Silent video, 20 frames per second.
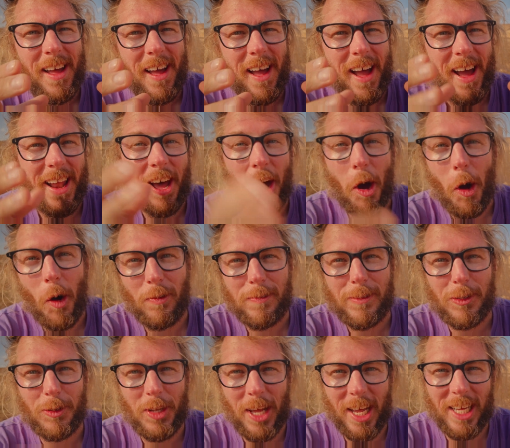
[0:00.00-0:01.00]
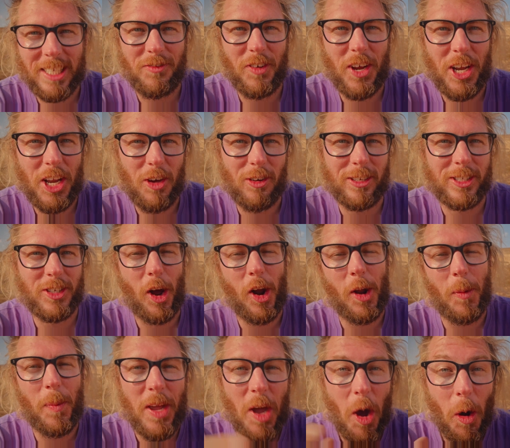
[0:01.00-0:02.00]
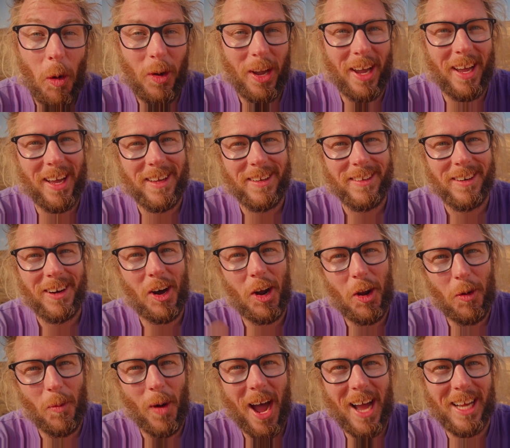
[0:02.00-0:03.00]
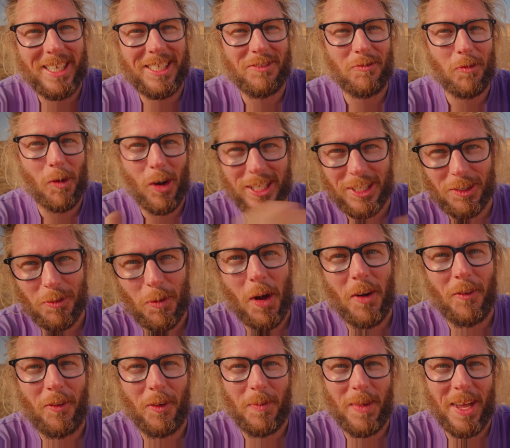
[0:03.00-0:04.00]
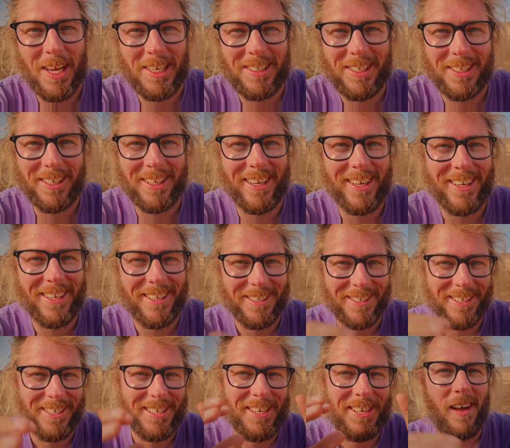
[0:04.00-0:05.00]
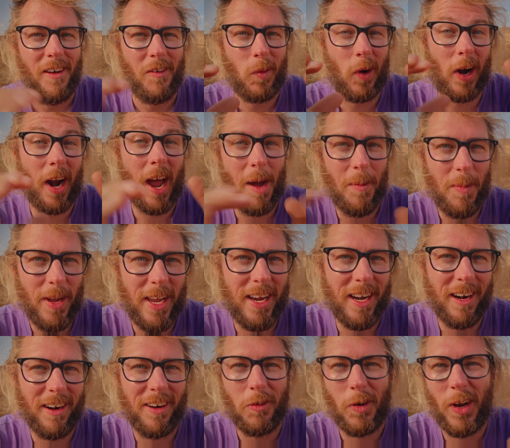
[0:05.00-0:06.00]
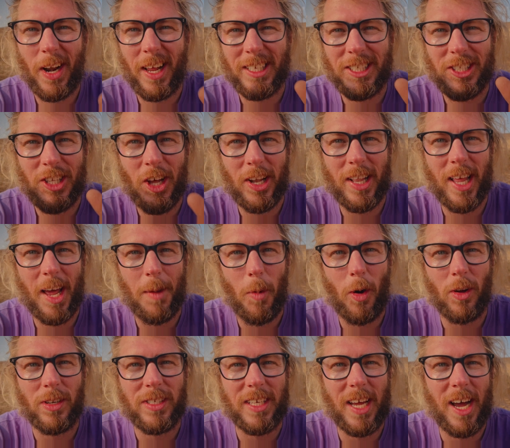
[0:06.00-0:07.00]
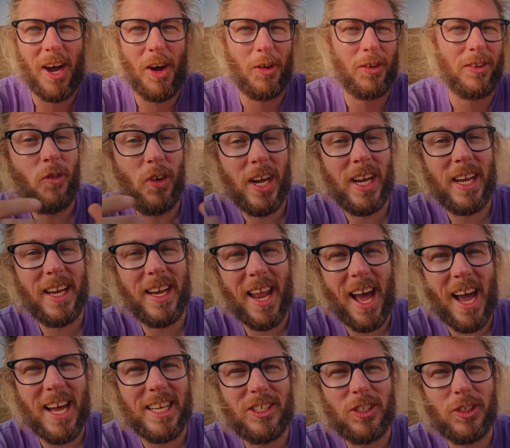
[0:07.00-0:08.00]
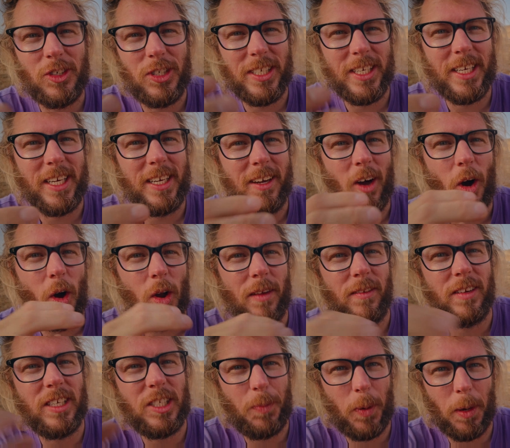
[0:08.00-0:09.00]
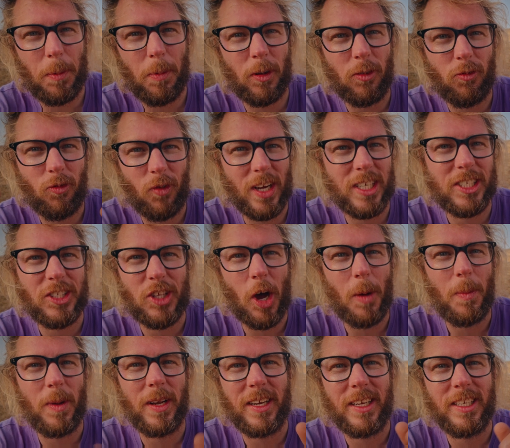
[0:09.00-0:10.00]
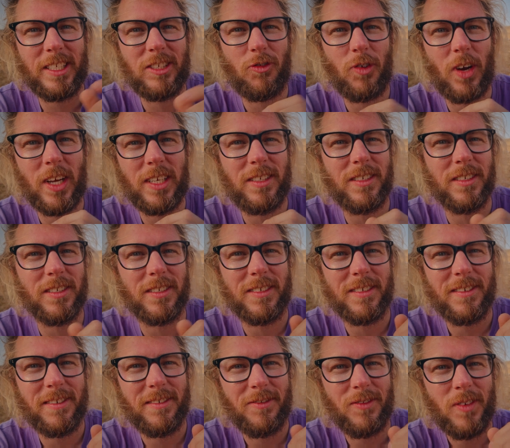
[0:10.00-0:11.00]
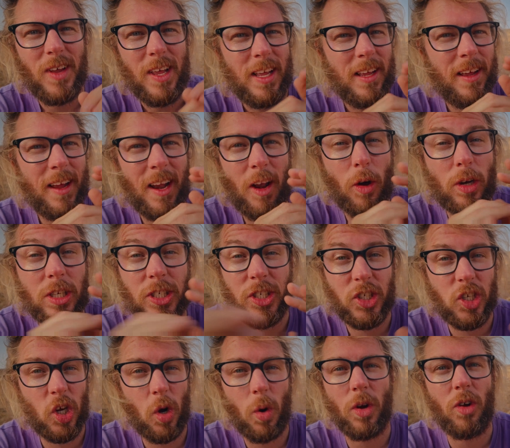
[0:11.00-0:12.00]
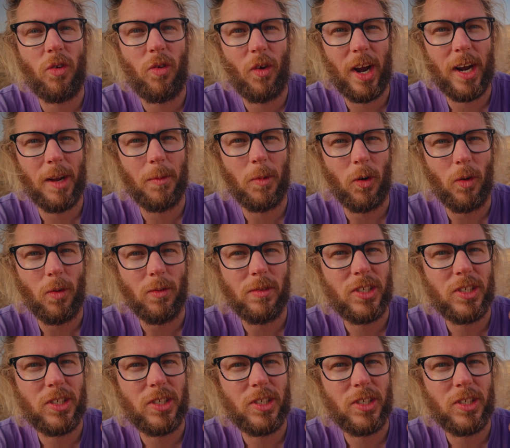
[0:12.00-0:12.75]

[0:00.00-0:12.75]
and I hope today's video is gonna be okay. Otherwise, watch the one from yesterday, where I'm here, where there's not that much sound. Really nice to see all of these people dressed up in these dresses. It looks so incredible,